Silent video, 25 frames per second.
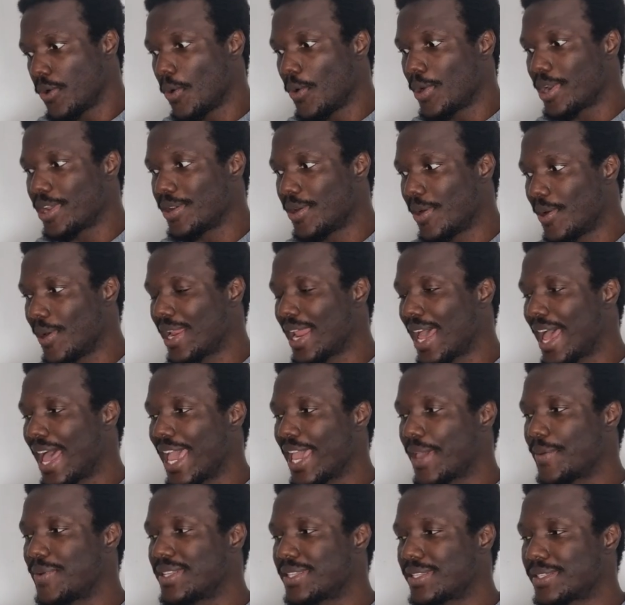all in all,
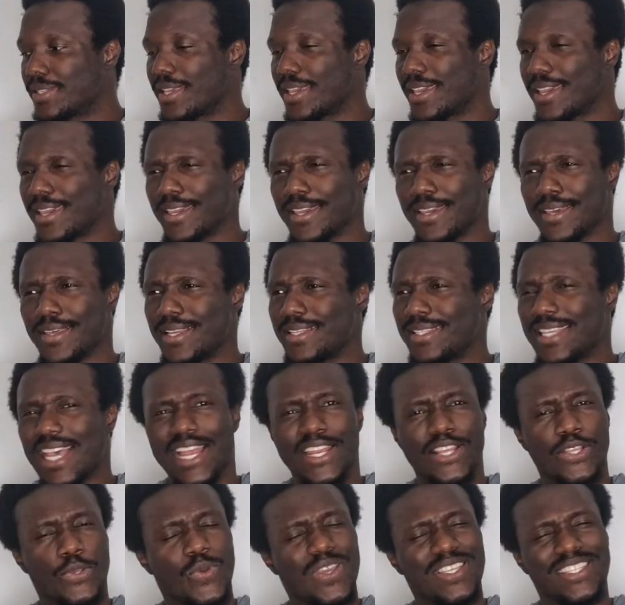I would say
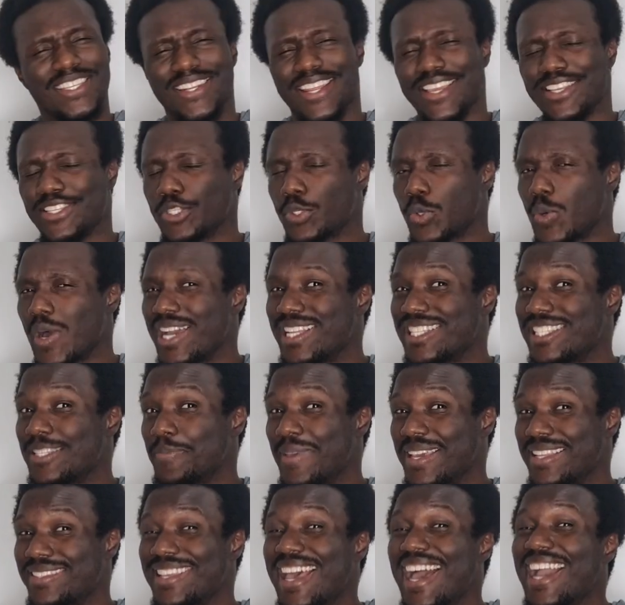Italian cuisine is quite
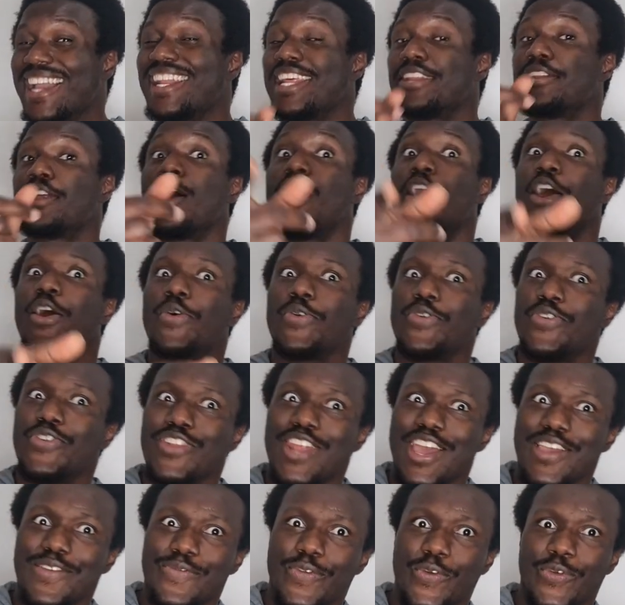spectacular. And how
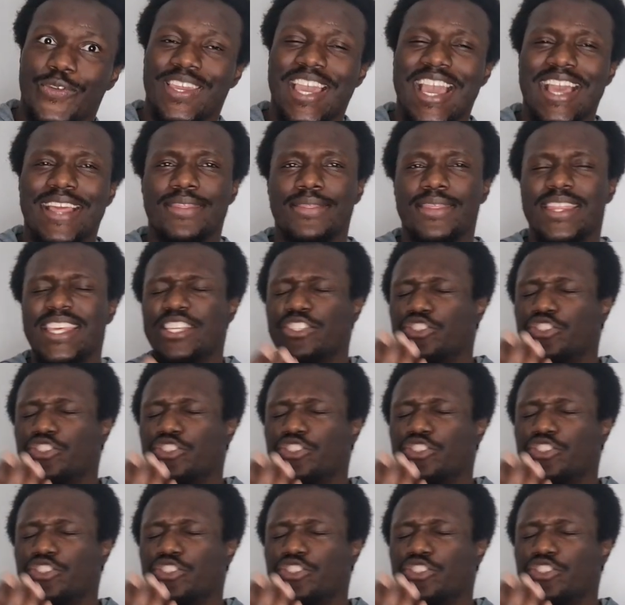could I forget